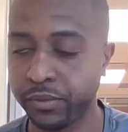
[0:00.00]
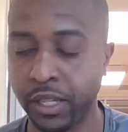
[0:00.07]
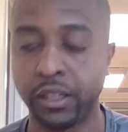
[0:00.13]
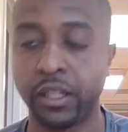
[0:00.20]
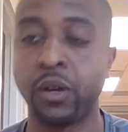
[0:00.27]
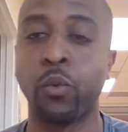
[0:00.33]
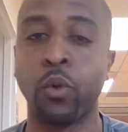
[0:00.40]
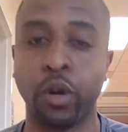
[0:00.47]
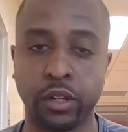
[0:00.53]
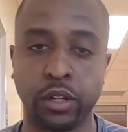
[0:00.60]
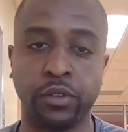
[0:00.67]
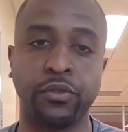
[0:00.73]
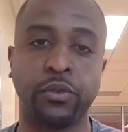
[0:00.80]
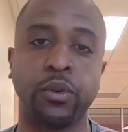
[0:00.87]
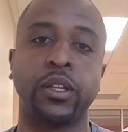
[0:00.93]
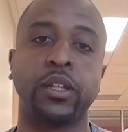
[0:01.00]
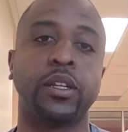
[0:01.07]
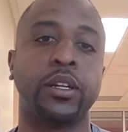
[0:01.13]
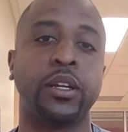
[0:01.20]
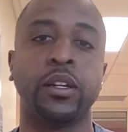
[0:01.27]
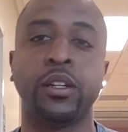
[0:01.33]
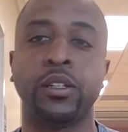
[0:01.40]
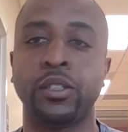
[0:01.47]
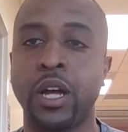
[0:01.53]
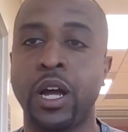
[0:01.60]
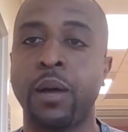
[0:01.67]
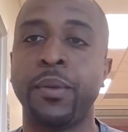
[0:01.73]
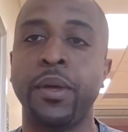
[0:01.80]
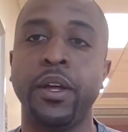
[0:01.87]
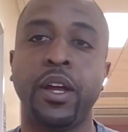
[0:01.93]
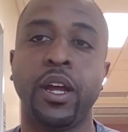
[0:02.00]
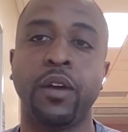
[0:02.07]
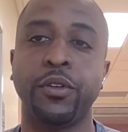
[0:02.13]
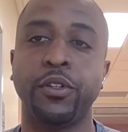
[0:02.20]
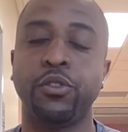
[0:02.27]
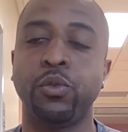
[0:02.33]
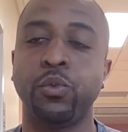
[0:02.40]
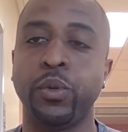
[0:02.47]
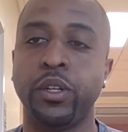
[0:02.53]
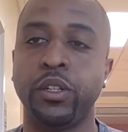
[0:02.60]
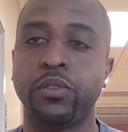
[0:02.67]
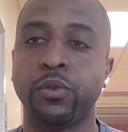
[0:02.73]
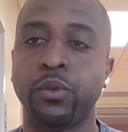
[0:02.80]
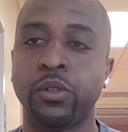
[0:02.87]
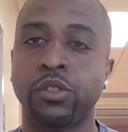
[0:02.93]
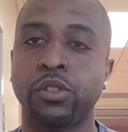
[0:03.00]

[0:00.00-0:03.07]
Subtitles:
that they're working for, that they're getting a job every 2 weeks for.